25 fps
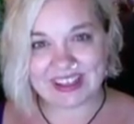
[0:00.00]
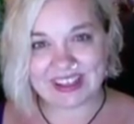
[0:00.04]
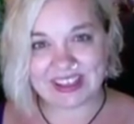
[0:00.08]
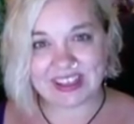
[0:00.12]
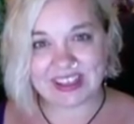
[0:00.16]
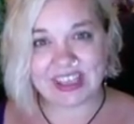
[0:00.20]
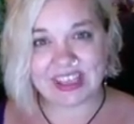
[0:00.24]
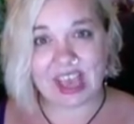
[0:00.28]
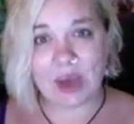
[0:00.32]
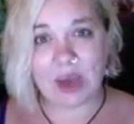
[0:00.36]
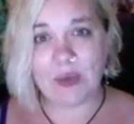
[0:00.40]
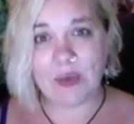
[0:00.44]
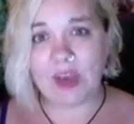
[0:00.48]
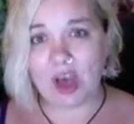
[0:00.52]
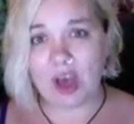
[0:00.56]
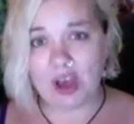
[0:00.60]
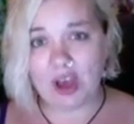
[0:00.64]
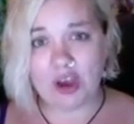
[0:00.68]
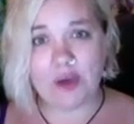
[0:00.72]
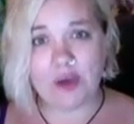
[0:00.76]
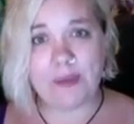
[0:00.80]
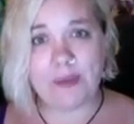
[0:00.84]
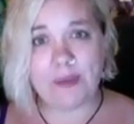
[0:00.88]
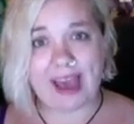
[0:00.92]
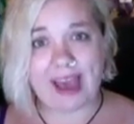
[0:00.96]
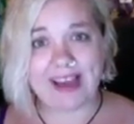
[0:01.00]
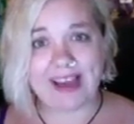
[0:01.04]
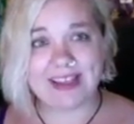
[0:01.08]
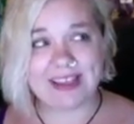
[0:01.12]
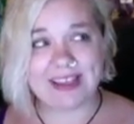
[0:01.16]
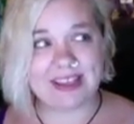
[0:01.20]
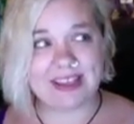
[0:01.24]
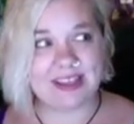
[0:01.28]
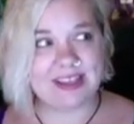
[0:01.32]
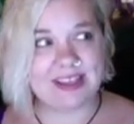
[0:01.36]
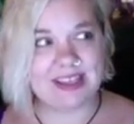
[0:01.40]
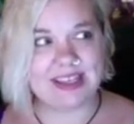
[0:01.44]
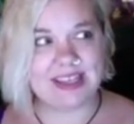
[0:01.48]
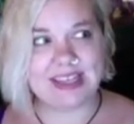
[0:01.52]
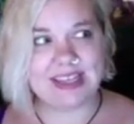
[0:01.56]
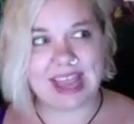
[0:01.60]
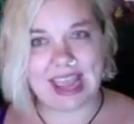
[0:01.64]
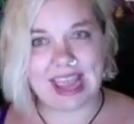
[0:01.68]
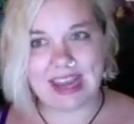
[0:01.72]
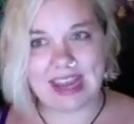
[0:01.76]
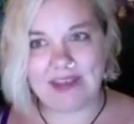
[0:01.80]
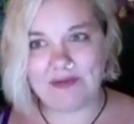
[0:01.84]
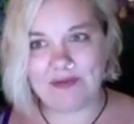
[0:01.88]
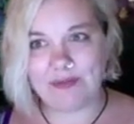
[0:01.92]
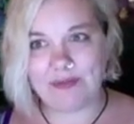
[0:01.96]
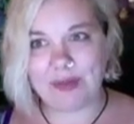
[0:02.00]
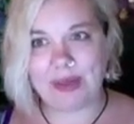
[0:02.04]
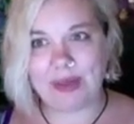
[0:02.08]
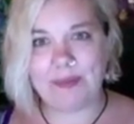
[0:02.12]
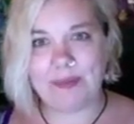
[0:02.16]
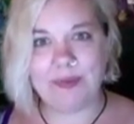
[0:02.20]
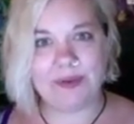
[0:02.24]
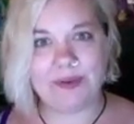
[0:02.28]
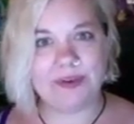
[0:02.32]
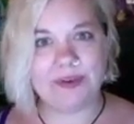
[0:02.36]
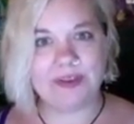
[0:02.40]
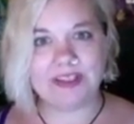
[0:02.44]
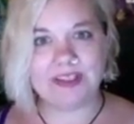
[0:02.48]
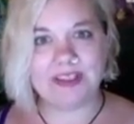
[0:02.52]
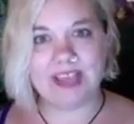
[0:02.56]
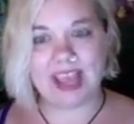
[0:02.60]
Yeah, we all go back to native peoples,